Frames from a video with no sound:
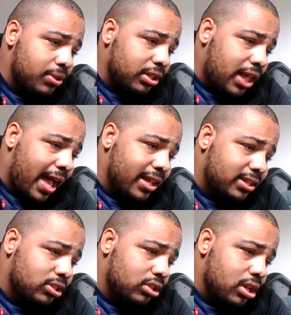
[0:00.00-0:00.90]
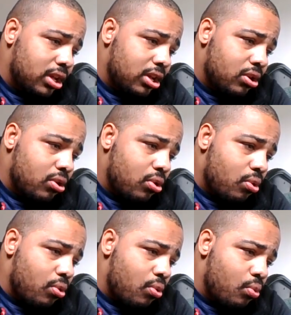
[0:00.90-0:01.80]
the last
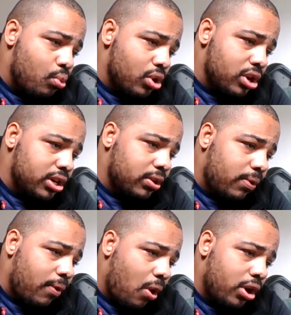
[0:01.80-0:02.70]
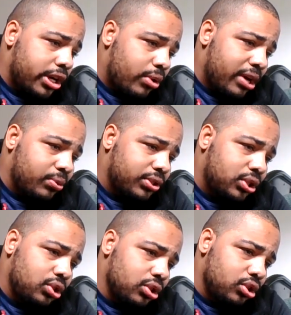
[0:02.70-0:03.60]
word on
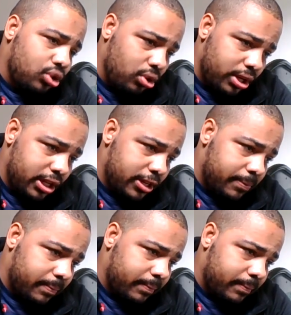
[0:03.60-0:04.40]
Kratos' journey?